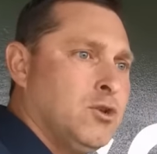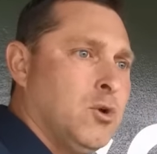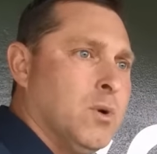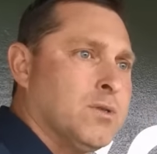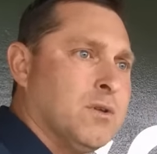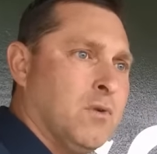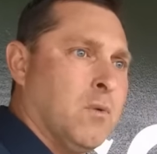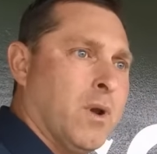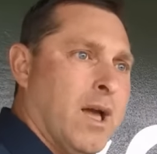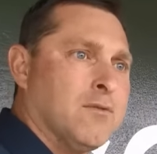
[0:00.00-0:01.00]
to us if we
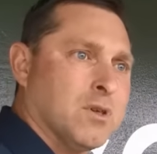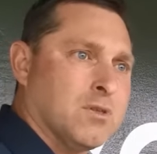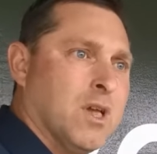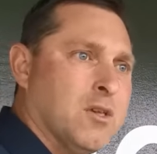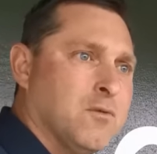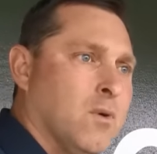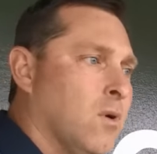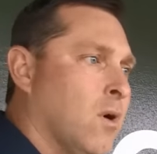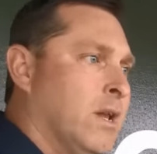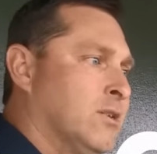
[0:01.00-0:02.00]
want to have
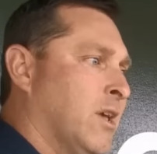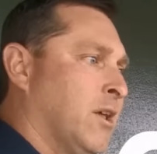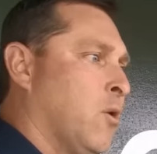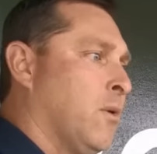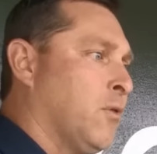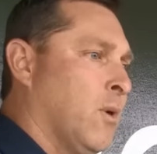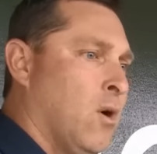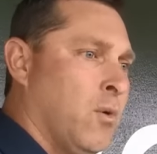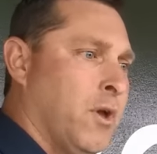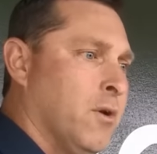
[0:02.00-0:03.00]
successful, instead of going through a
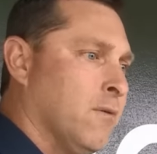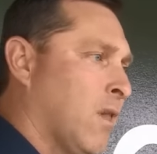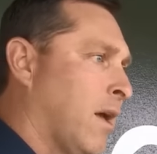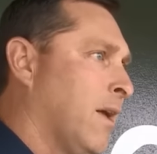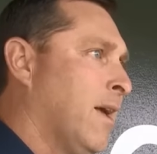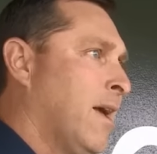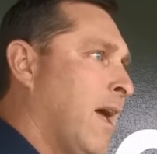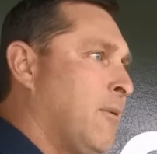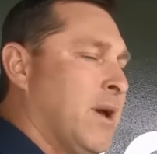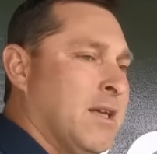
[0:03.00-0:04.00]
whole year of like,
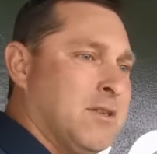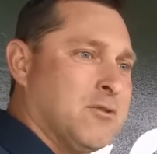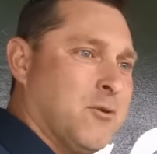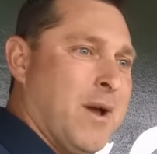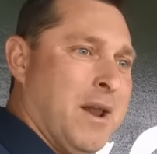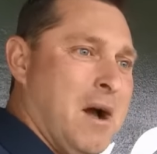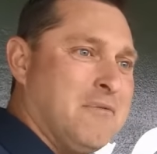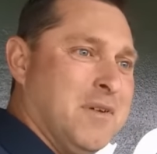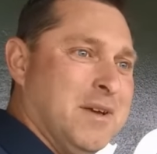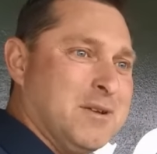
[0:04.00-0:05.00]
hey, we got this great
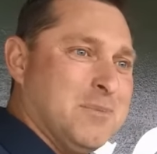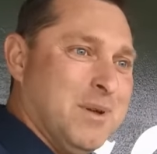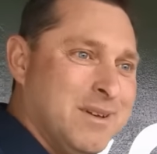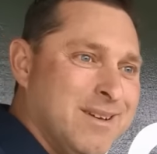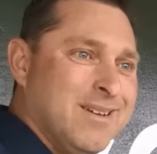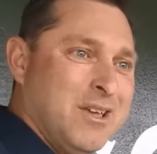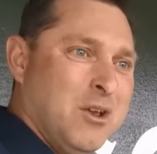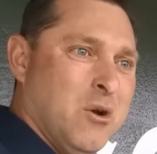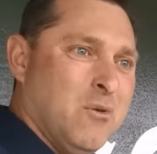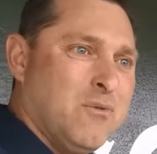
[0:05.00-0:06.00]
offense, but
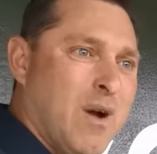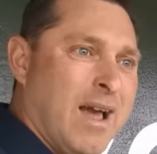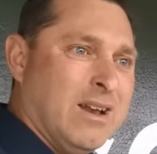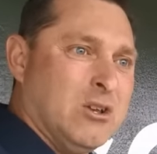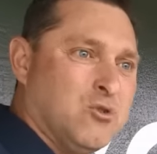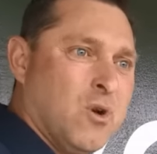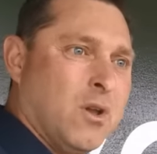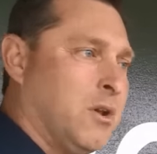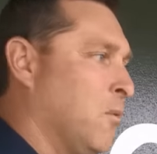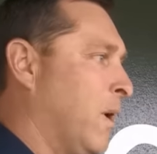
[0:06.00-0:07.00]
you know, fighting and
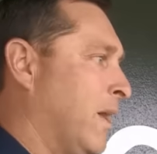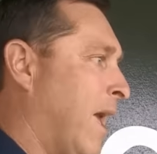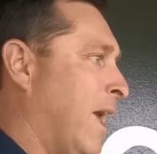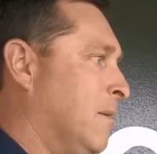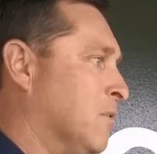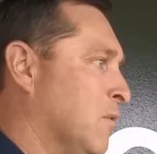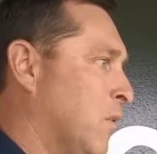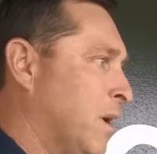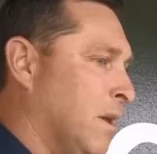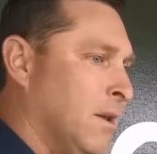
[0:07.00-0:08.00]
struggling to win games.
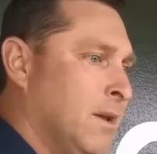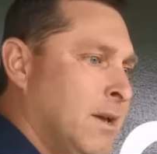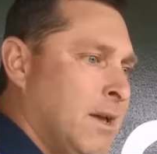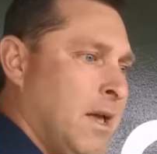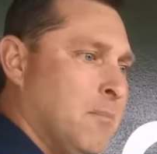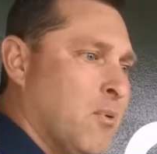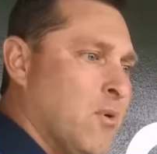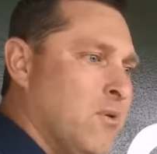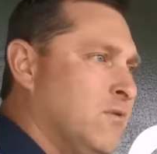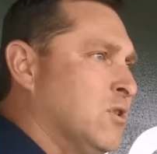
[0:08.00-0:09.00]
If we can
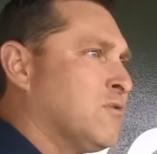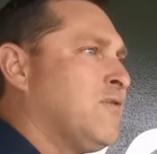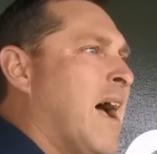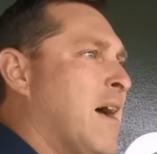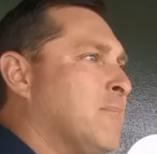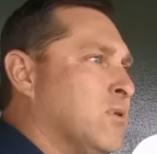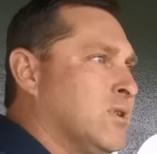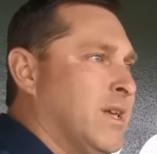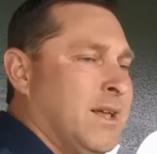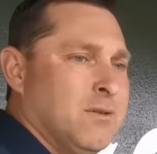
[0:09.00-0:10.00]
improve just
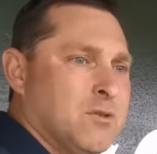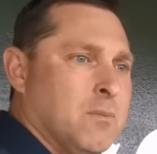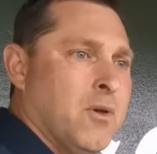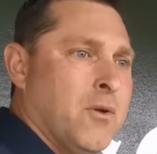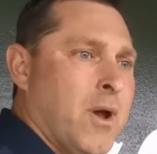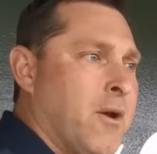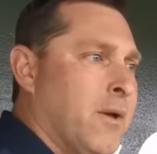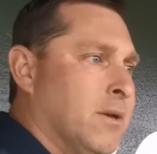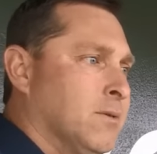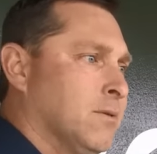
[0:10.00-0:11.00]
5% in some other
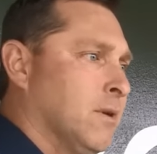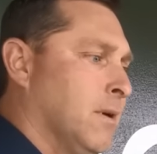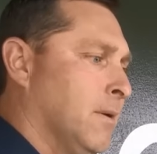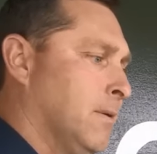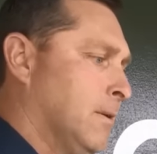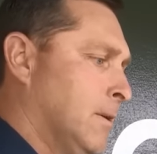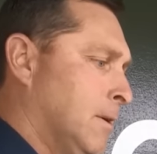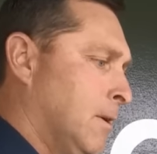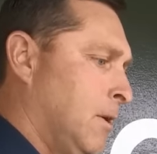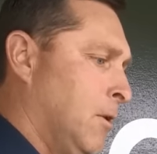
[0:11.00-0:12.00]
areas,
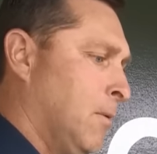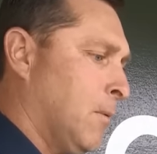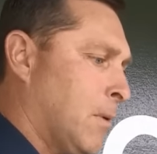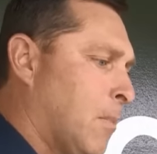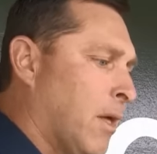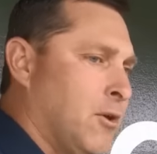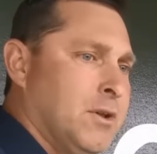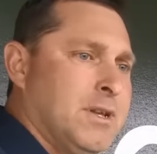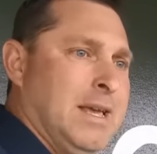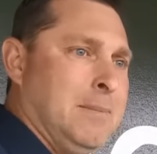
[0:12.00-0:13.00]
you know, play
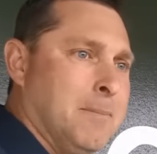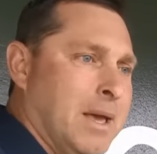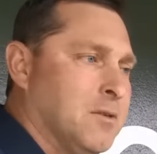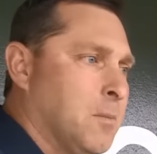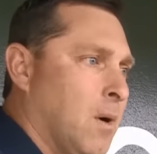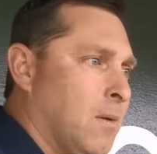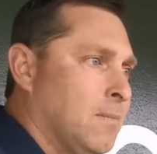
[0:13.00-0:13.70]
good team baseball.